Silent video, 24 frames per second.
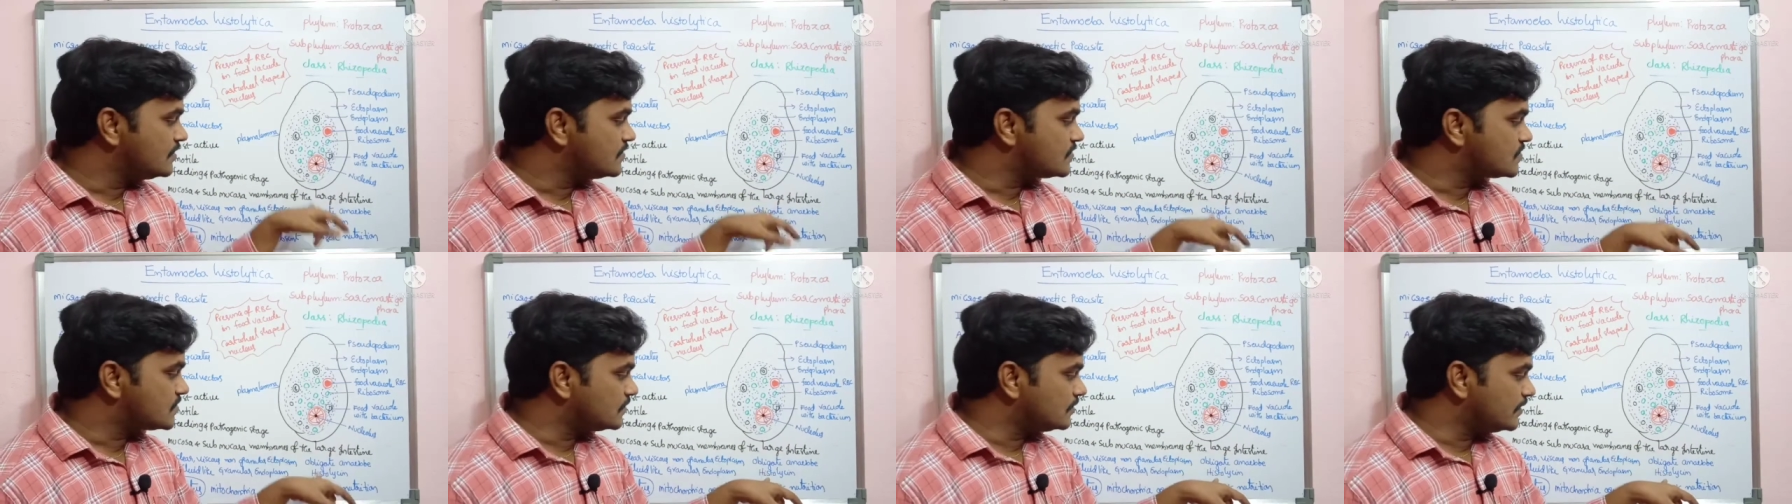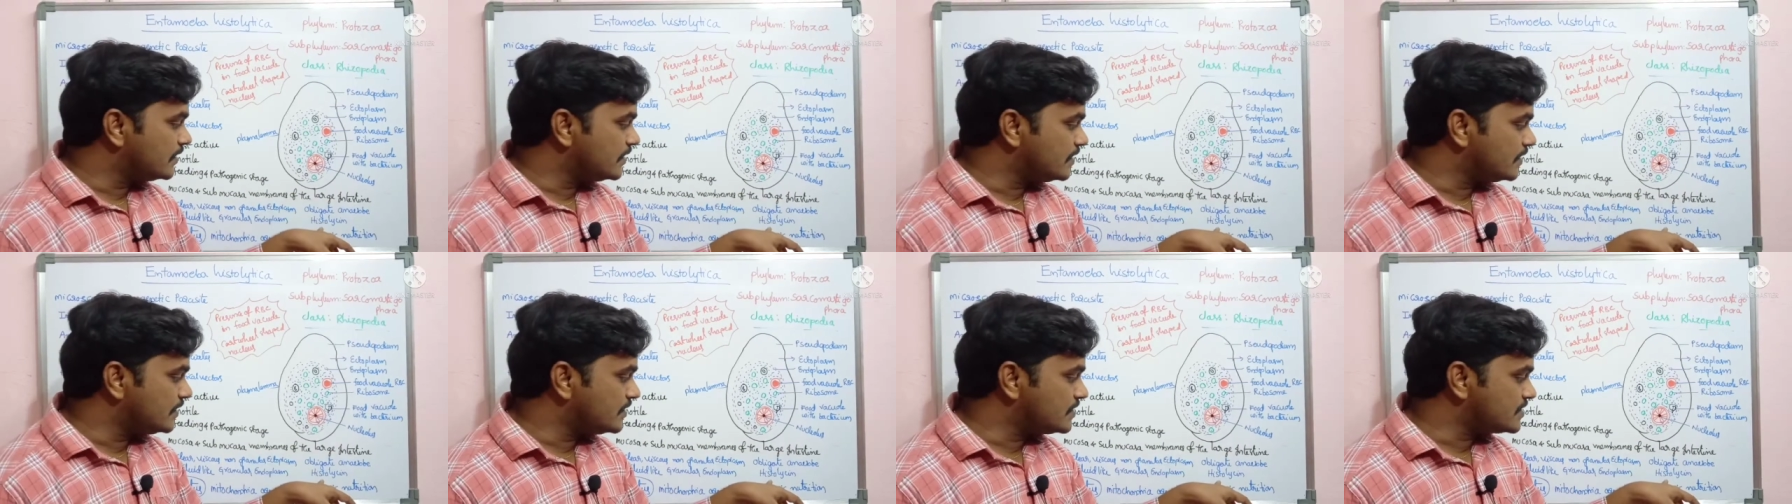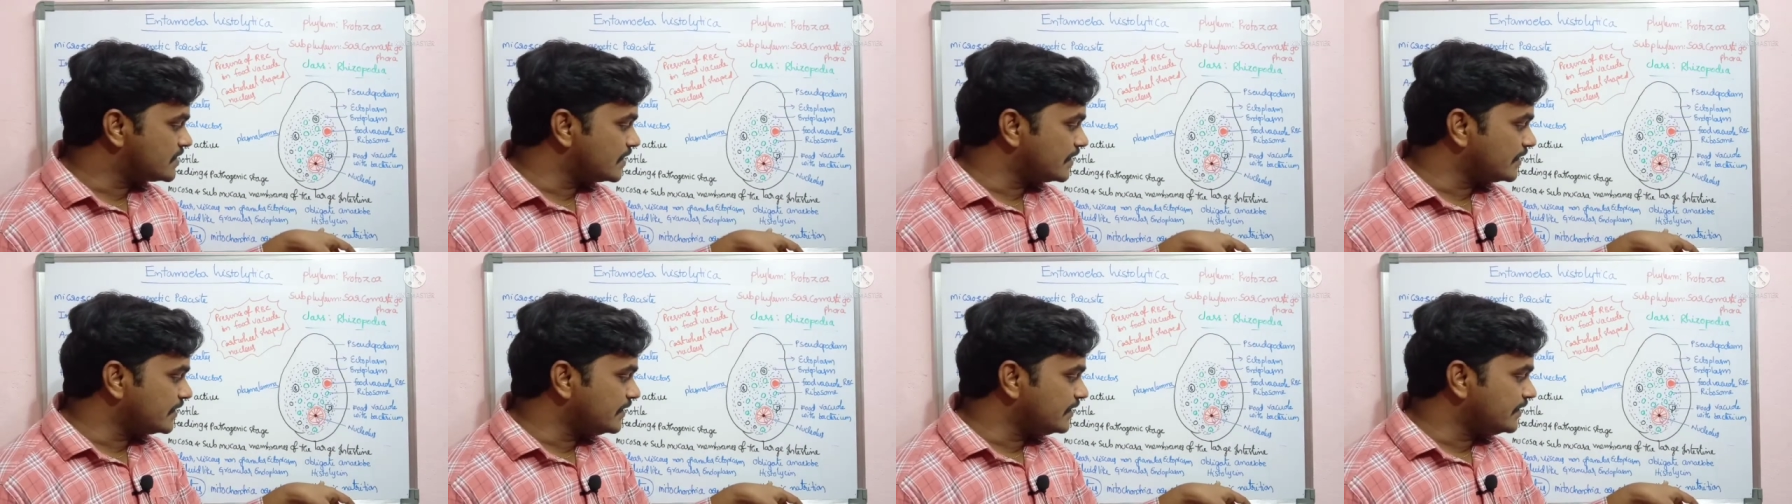So they
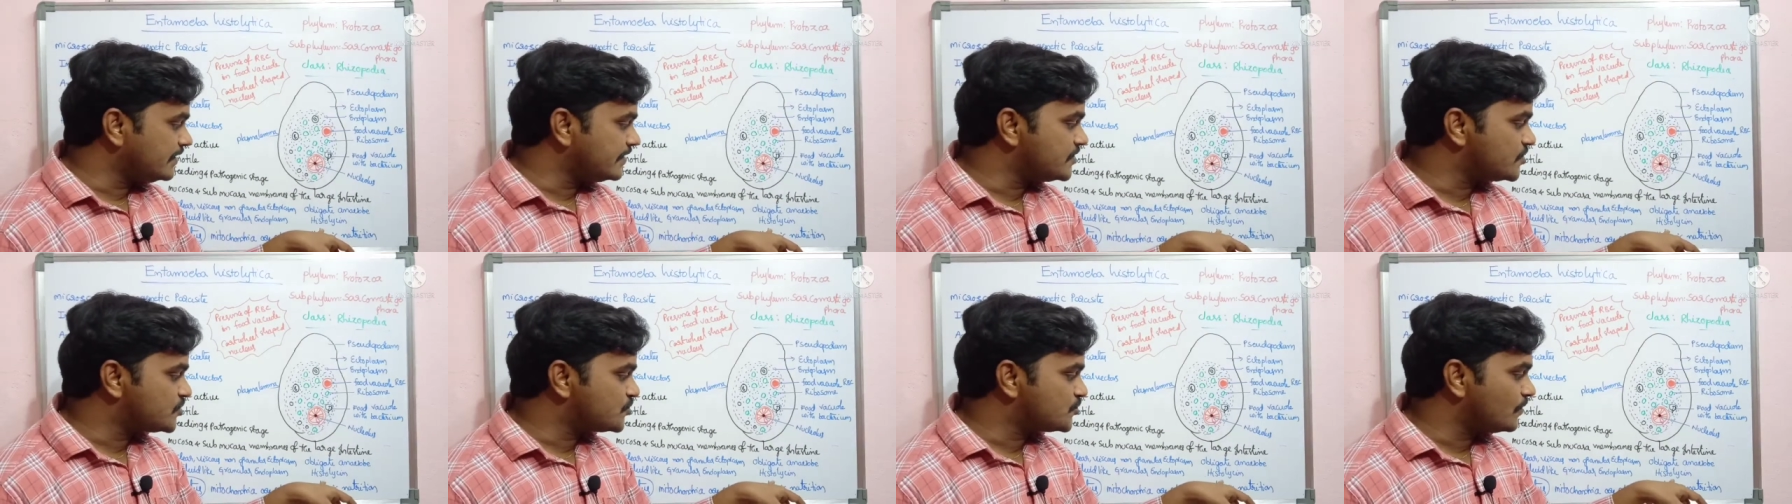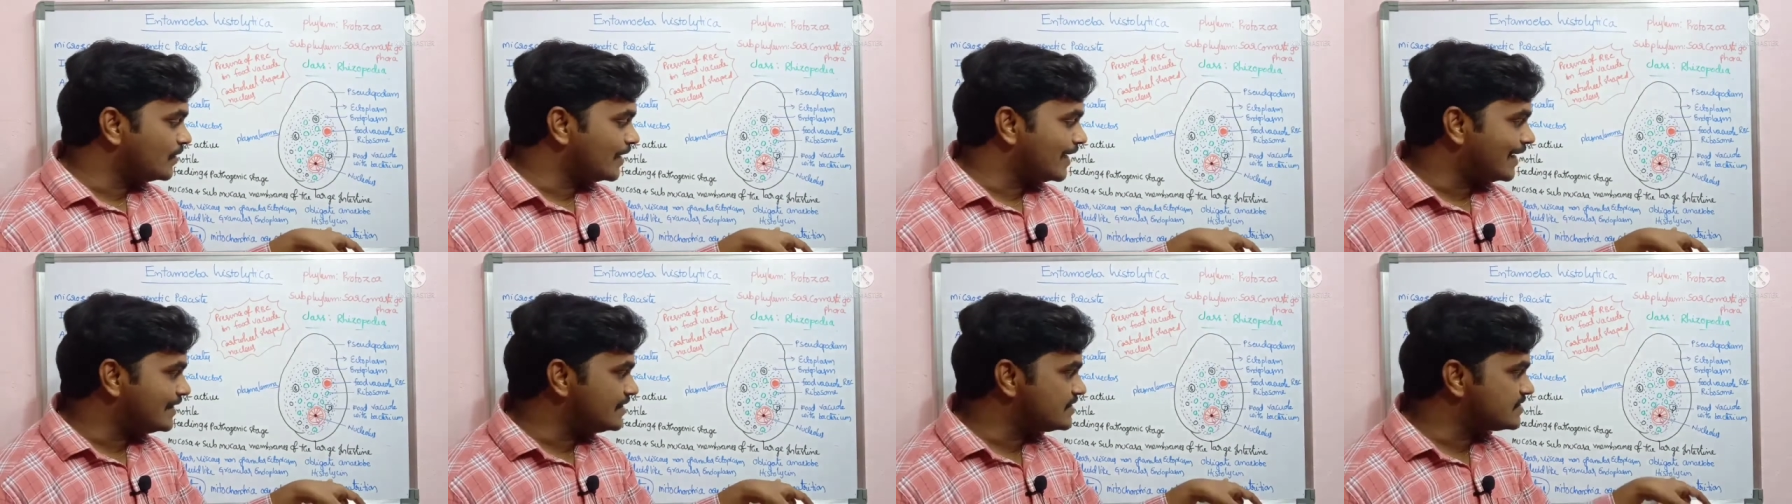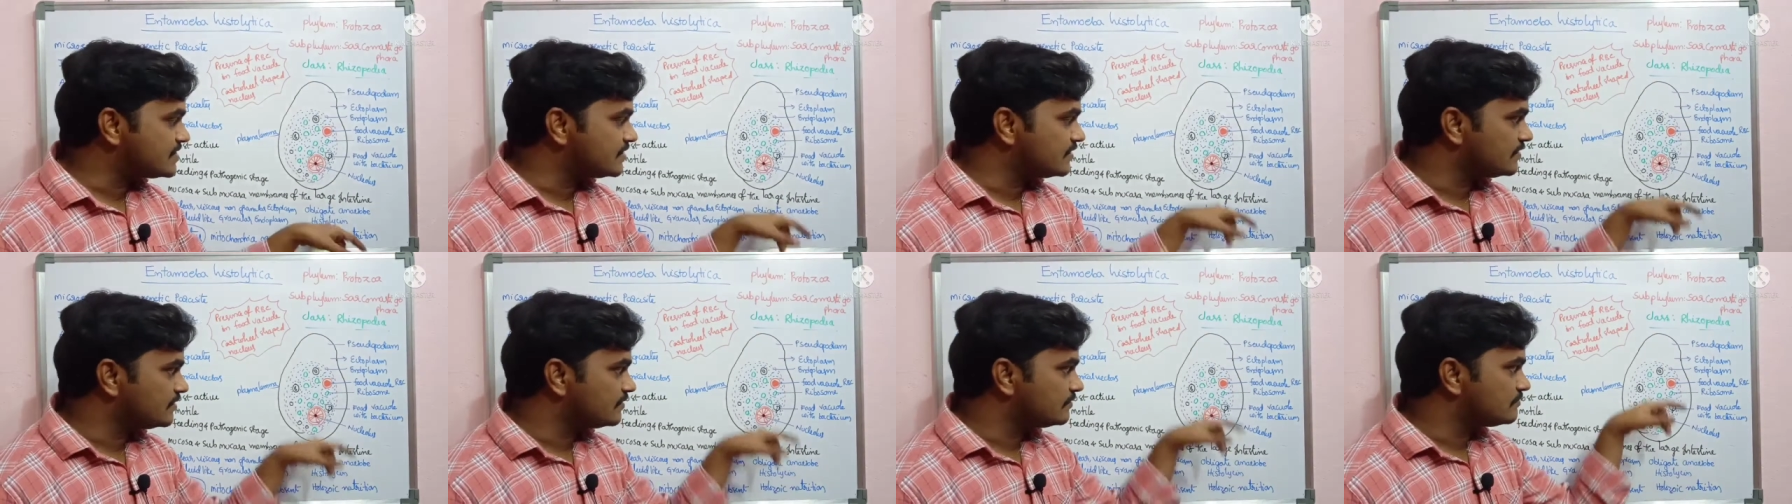secrete
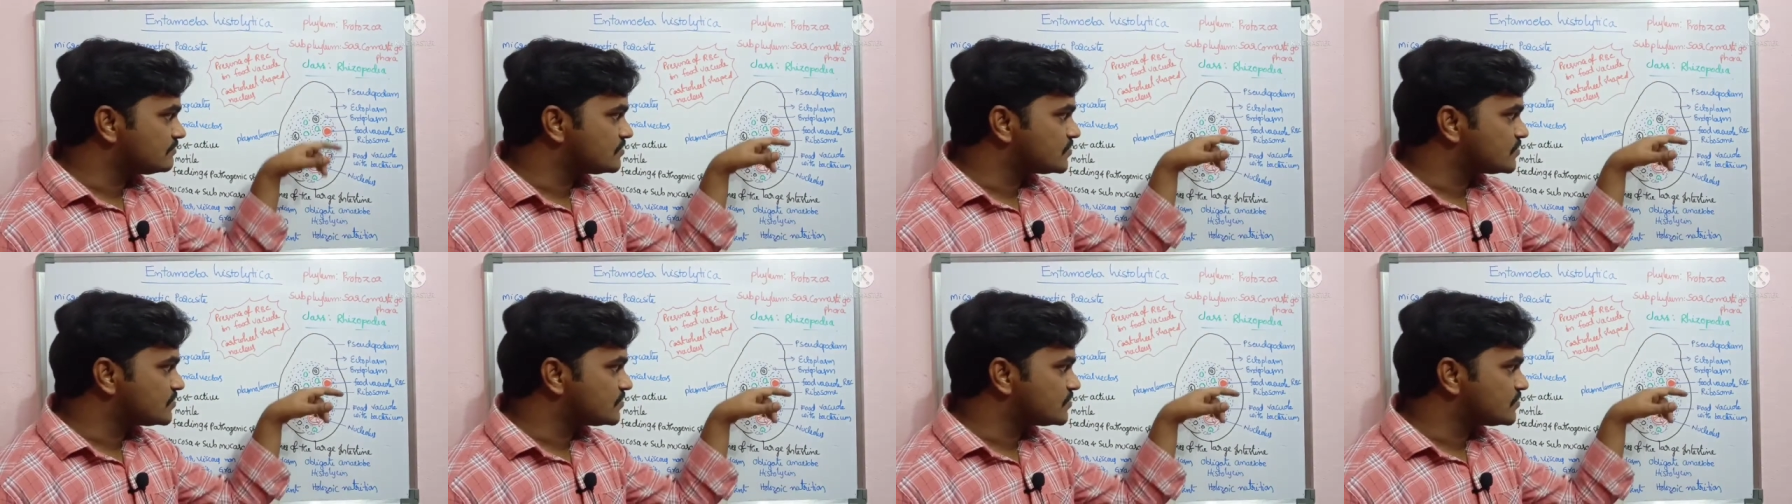histolysin.